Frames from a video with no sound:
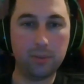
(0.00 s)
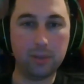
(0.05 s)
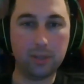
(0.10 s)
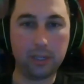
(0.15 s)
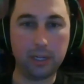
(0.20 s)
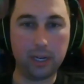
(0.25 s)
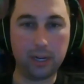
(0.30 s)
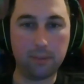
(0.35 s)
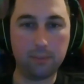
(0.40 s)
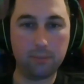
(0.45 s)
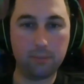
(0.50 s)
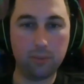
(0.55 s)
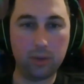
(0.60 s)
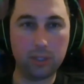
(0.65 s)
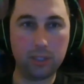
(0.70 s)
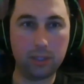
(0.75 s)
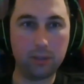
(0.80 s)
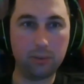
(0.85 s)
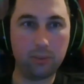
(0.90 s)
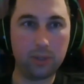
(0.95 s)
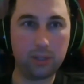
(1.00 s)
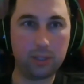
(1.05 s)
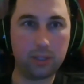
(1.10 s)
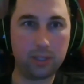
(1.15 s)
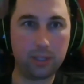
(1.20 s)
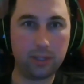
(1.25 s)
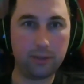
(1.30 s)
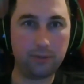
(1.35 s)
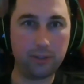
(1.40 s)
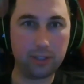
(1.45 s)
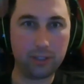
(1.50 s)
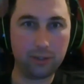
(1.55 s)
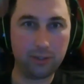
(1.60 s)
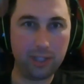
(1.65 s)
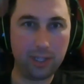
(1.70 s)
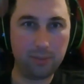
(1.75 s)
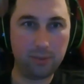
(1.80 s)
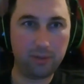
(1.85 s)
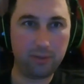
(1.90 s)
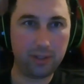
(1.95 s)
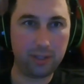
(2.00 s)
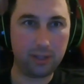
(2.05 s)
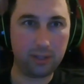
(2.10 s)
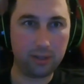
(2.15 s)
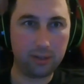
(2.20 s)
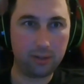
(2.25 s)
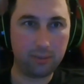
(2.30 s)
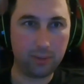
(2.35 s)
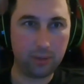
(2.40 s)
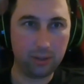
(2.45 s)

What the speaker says: Let me look it up. What's the official name of it?